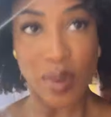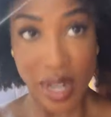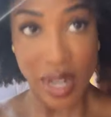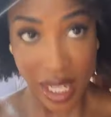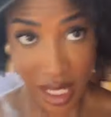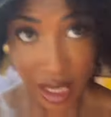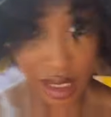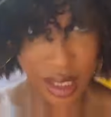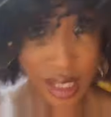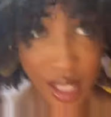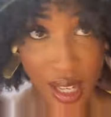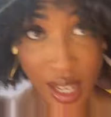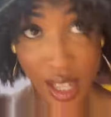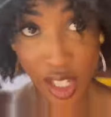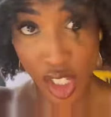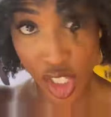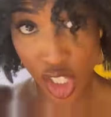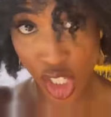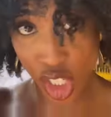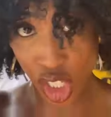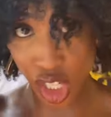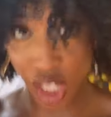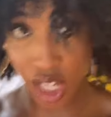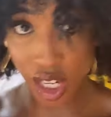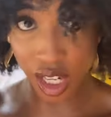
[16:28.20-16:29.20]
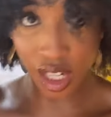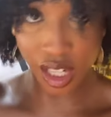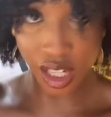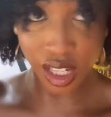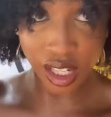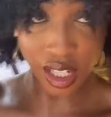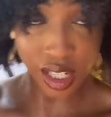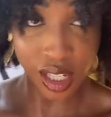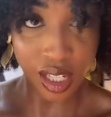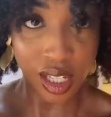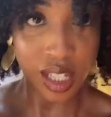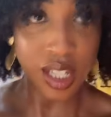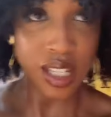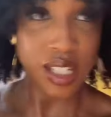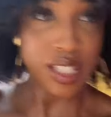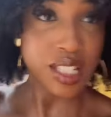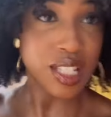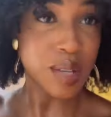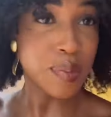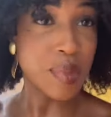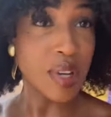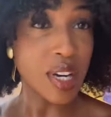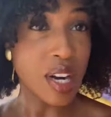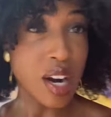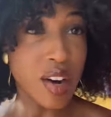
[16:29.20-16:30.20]
way to lunch
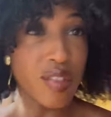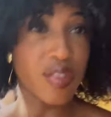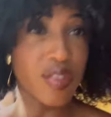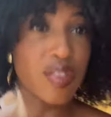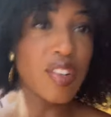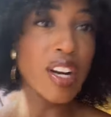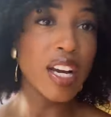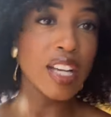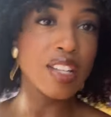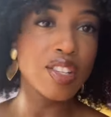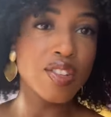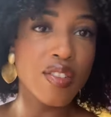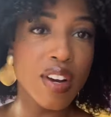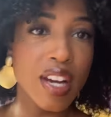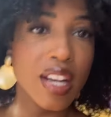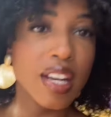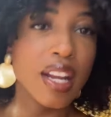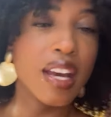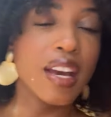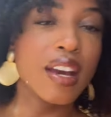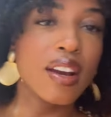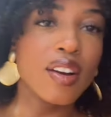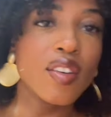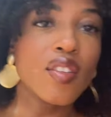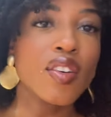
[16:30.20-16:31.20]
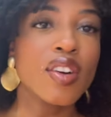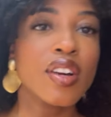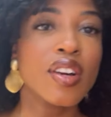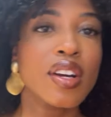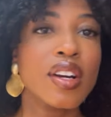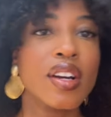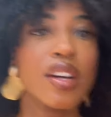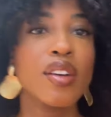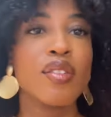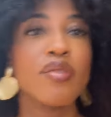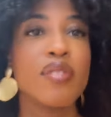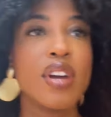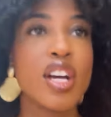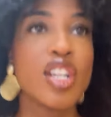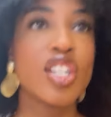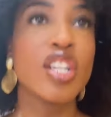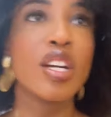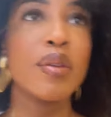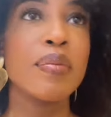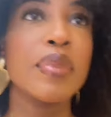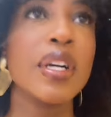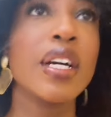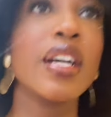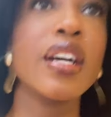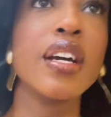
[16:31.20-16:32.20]
to meet our friends right now.
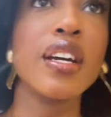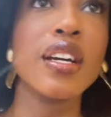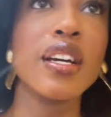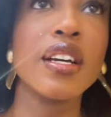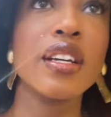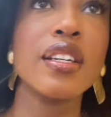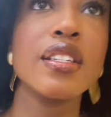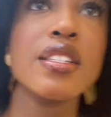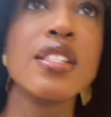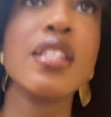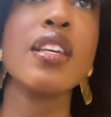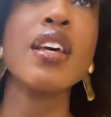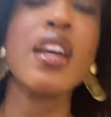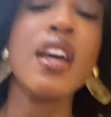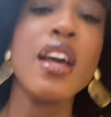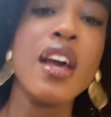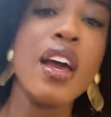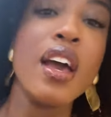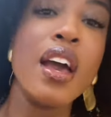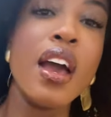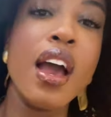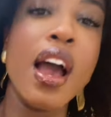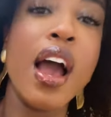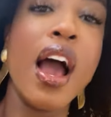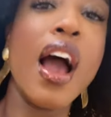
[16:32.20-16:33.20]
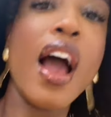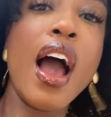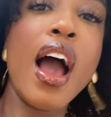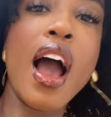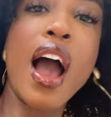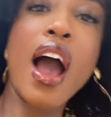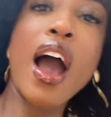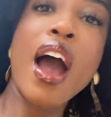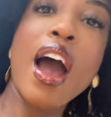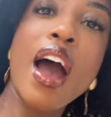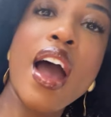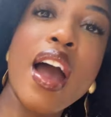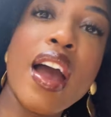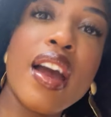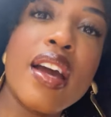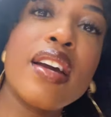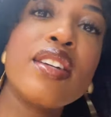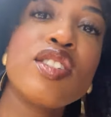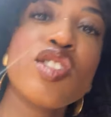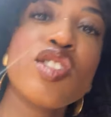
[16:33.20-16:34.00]
Rushing because I